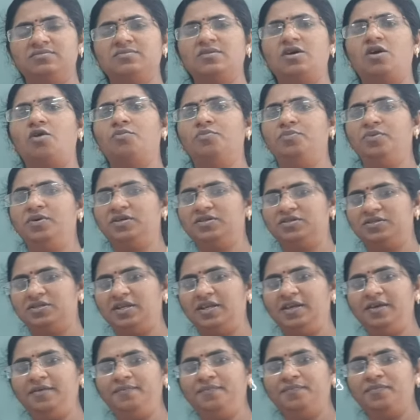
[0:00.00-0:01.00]

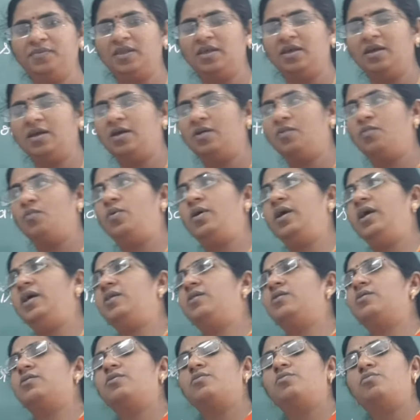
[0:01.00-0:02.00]
Obviously,
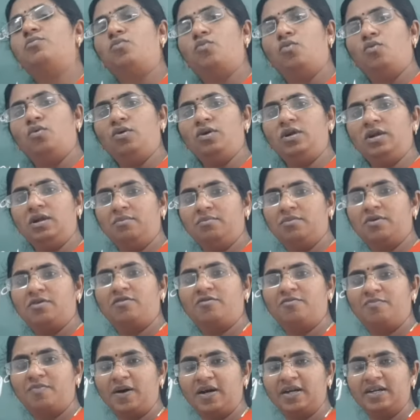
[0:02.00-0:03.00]
where more number
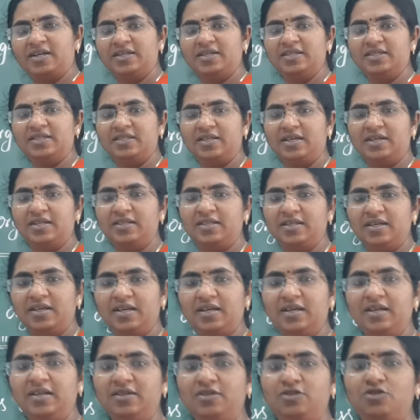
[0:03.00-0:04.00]
of partners are
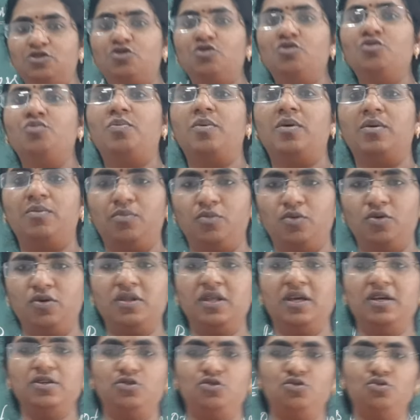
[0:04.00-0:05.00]
there, more
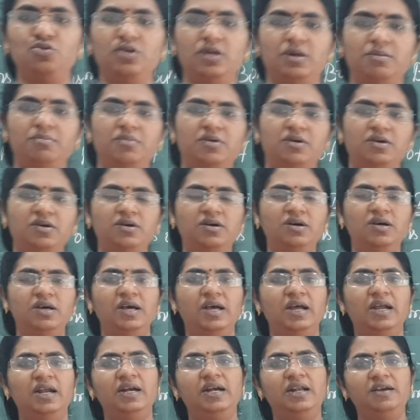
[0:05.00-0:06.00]
than 2
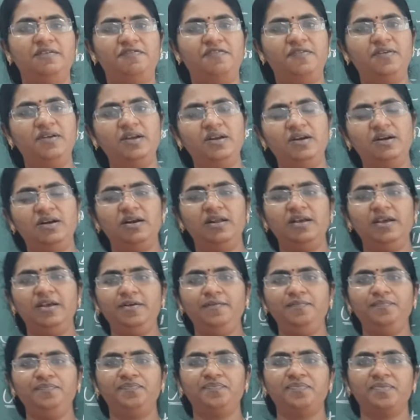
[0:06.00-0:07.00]
number,
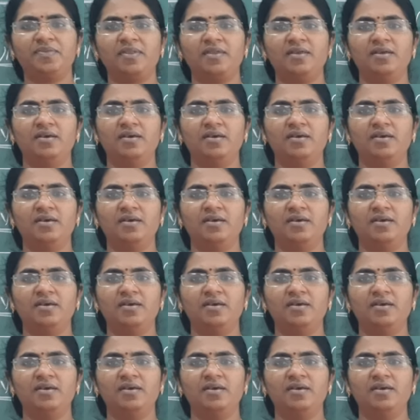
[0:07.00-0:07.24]
definitely